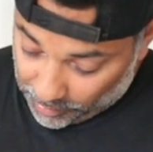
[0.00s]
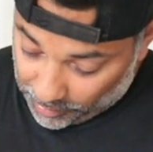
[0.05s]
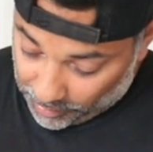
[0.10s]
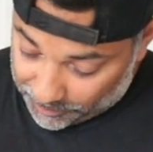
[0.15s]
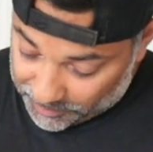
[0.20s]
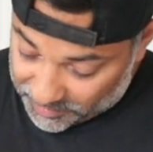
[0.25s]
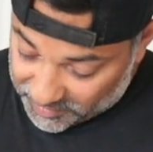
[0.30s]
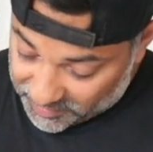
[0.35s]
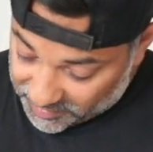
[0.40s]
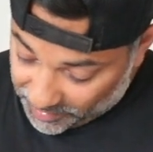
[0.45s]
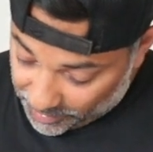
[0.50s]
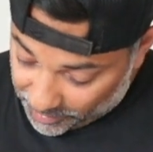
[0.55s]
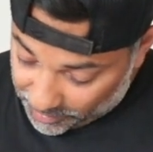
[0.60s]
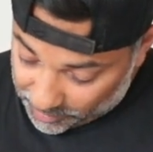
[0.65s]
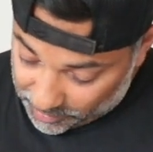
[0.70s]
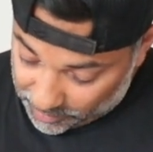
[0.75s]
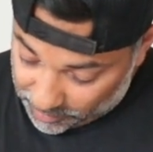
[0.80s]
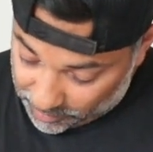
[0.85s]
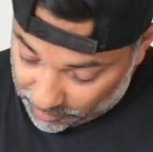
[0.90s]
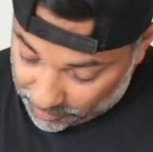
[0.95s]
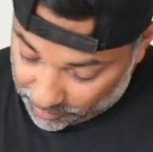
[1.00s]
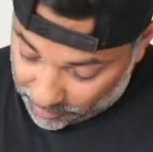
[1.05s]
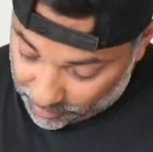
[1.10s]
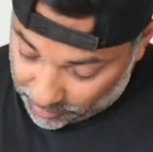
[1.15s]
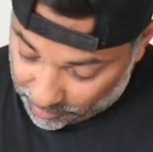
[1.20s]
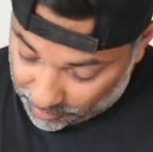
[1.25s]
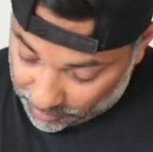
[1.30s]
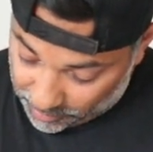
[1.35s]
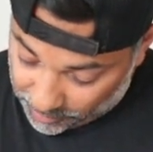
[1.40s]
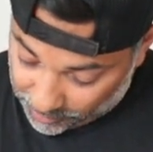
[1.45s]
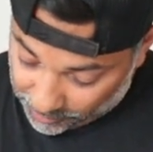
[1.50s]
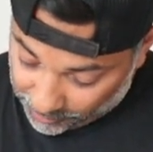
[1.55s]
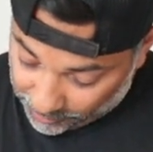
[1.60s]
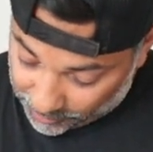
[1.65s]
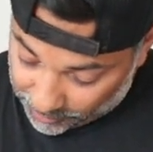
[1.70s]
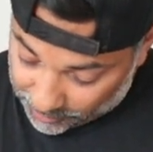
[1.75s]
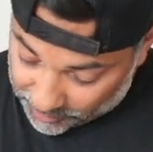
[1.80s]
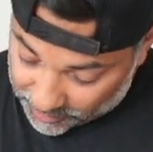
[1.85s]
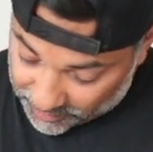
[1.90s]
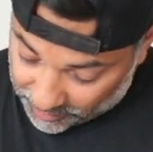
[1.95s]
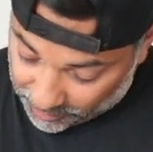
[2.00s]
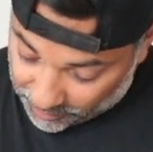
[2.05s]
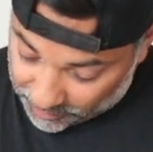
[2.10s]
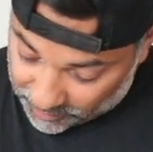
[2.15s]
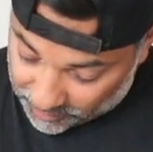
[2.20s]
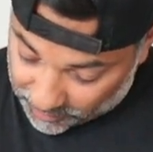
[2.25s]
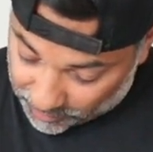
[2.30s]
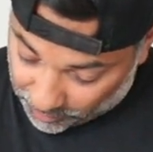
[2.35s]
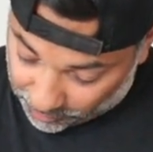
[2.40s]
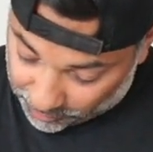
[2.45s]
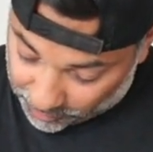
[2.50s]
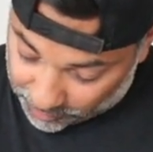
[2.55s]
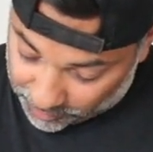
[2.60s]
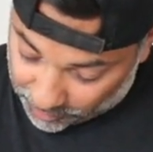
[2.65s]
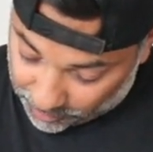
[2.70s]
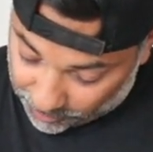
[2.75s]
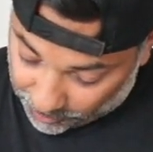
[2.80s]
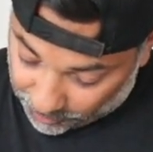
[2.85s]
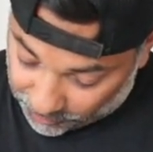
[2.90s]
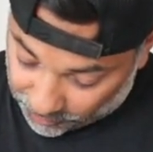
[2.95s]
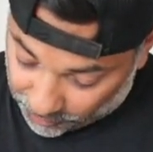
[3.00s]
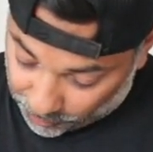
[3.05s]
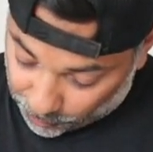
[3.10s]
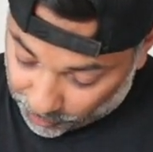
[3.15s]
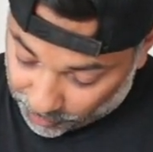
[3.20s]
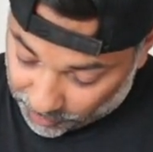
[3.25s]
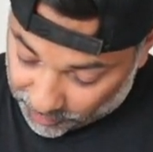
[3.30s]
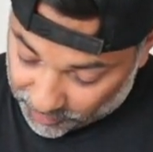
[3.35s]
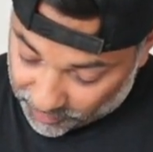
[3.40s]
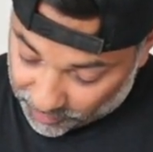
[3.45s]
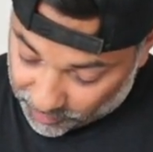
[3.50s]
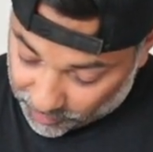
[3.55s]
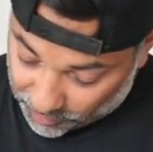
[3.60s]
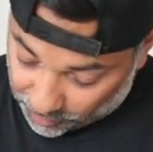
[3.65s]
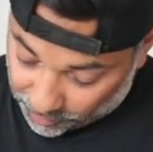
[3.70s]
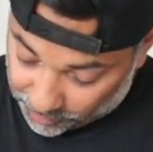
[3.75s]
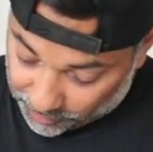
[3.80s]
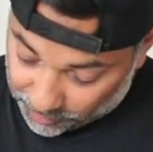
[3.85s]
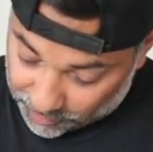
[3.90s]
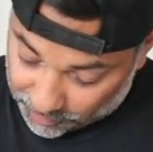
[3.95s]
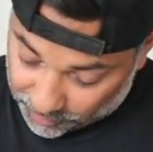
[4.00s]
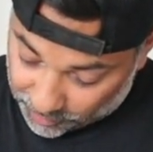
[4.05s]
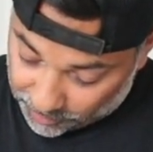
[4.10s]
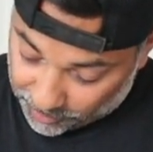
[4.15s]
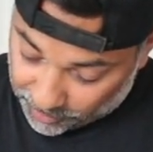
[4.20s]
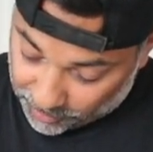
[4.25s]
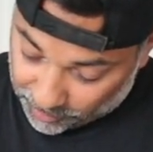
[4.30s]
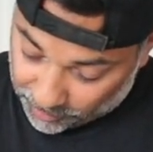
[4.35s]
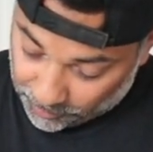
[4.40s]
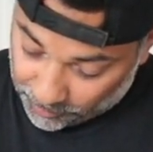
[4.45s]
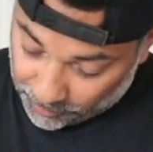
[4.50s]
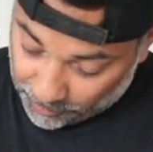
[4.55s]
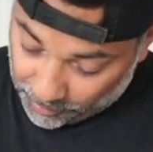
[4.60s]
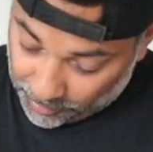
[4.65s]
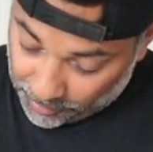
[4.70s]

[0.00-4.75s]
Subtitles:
I'm set here and it says start the turbo. So we're gonna start the turbo.